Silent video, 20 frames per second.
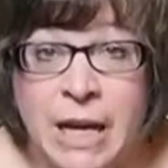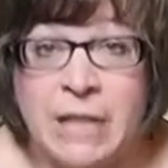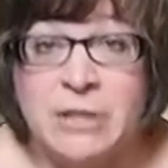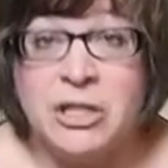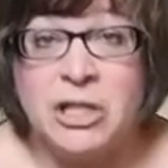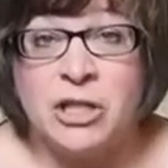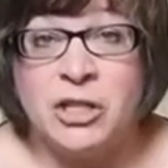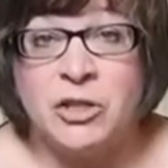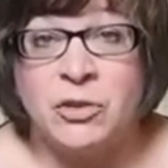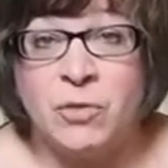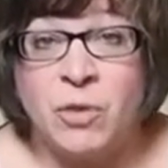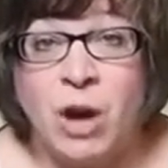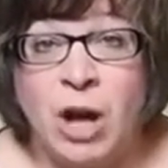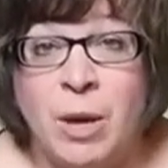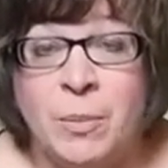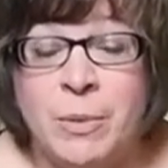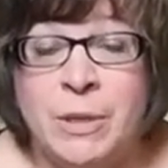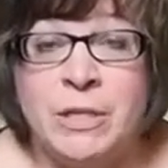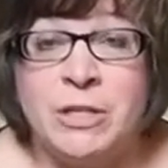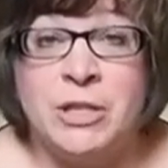and just
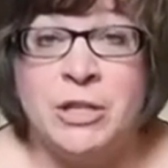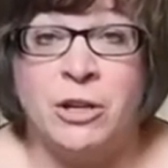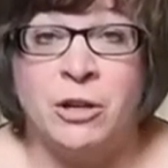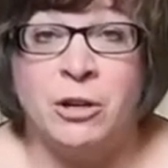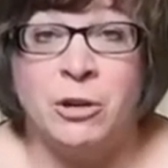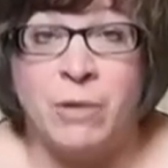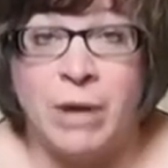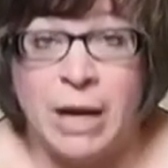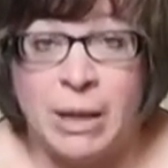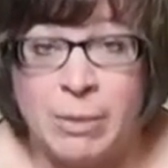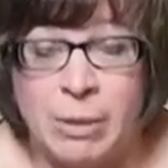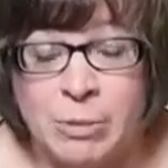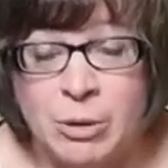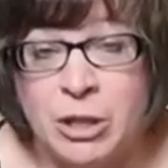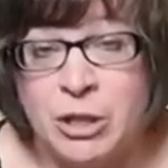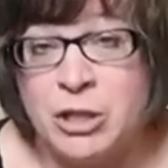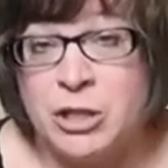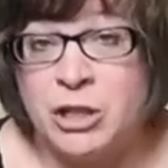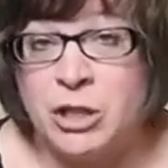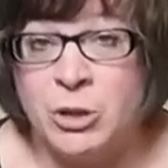drop into your crab. I'm
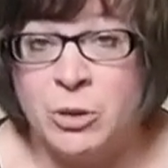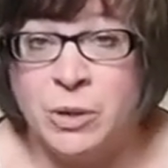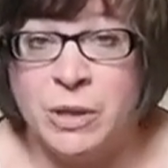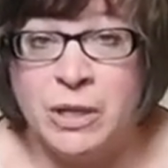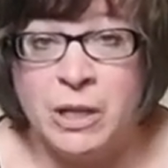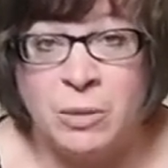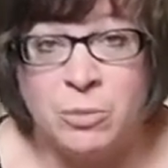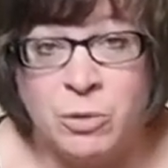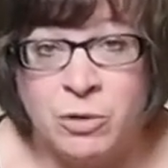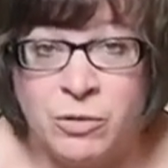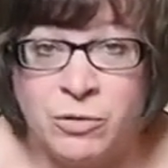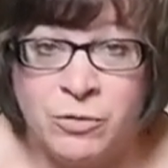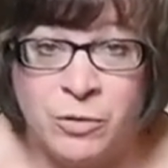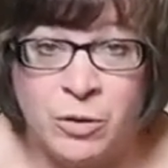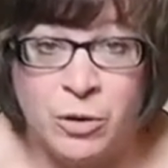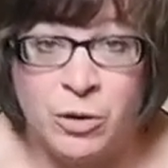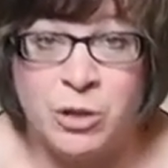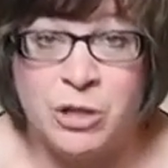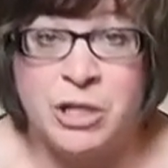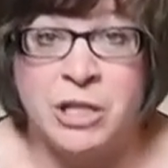going to show you a number of
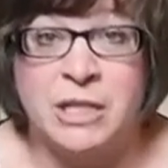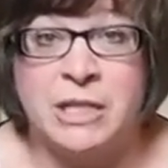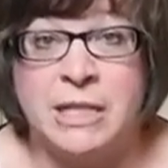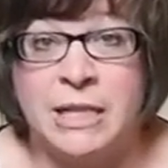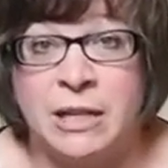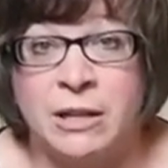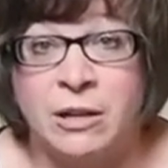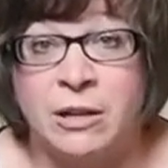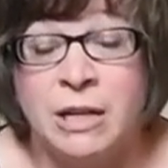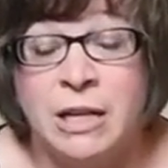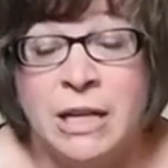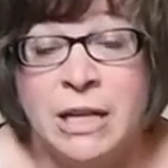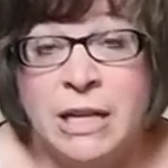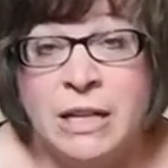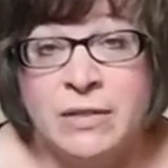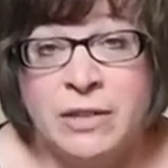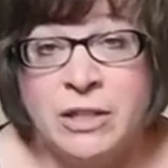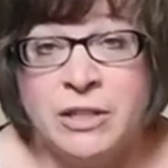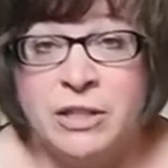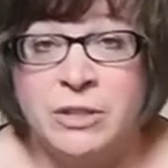versions here
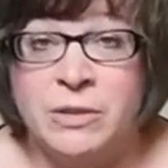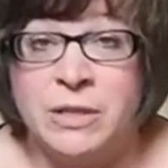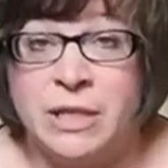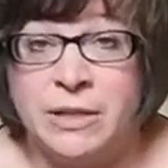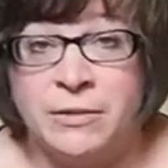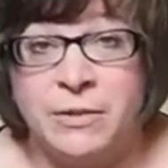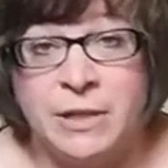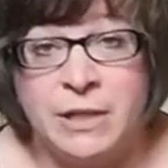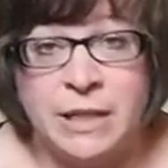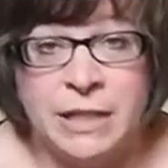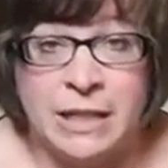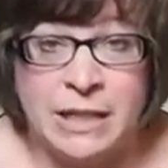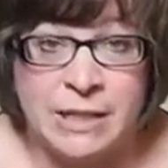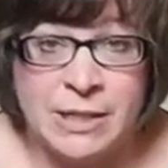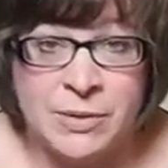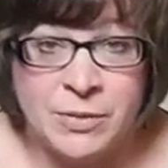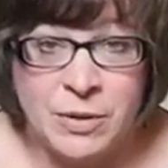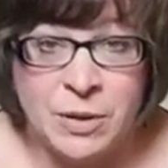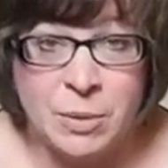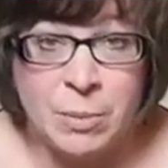that do different
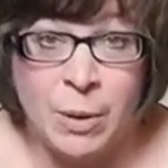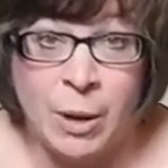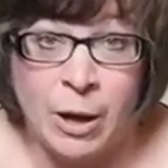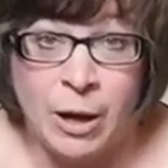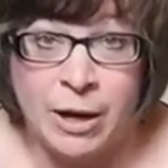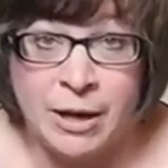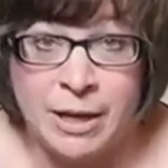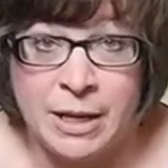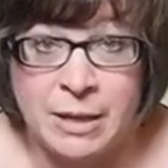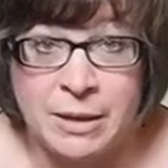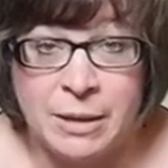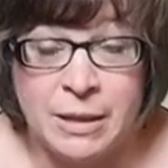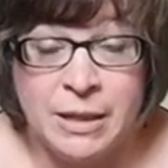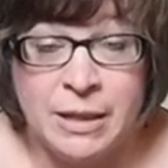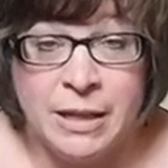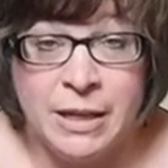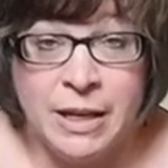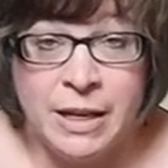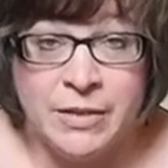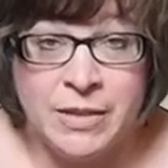things for the body.
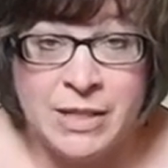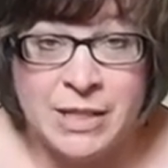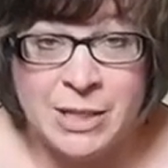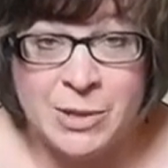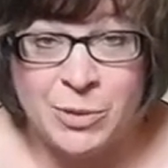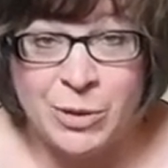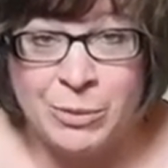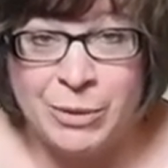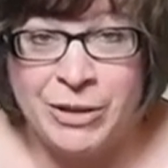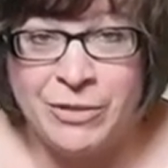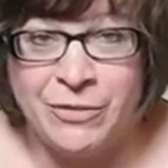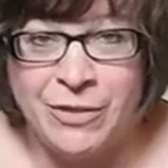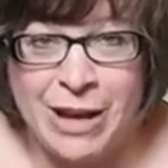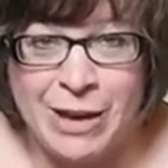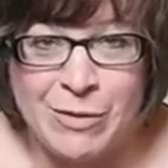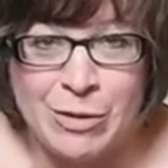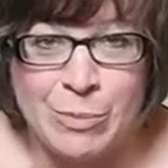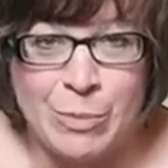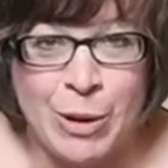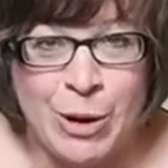And this is one of my
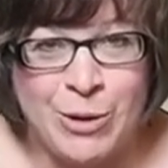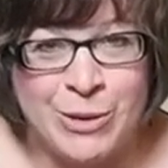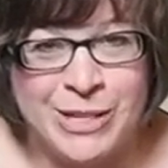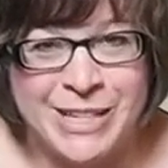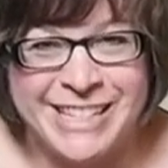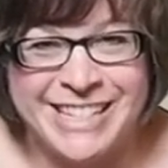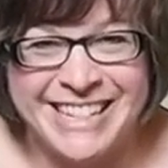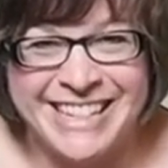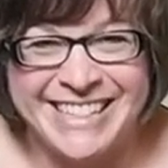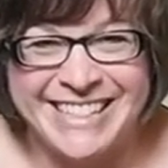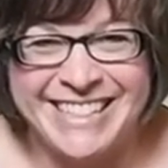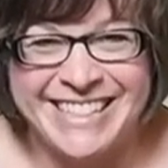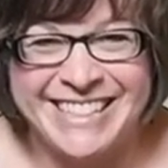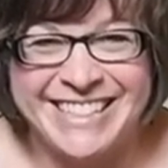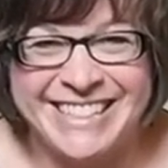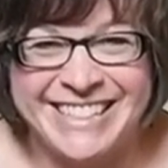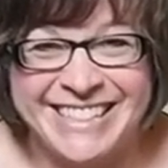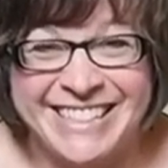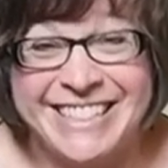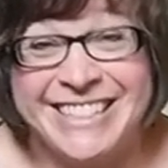favorite poses because
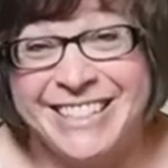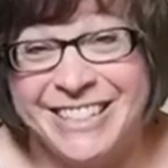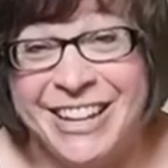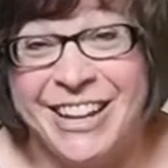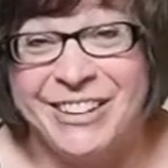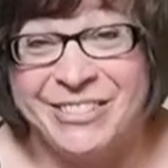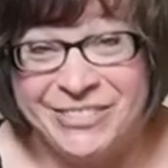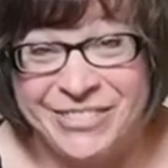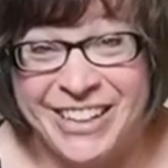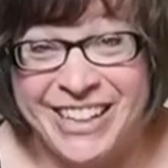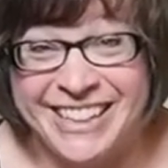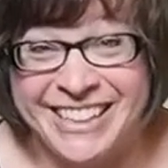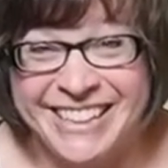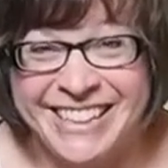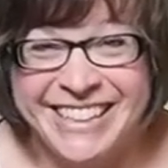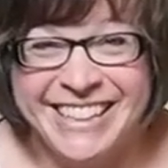it's just a lot of fun.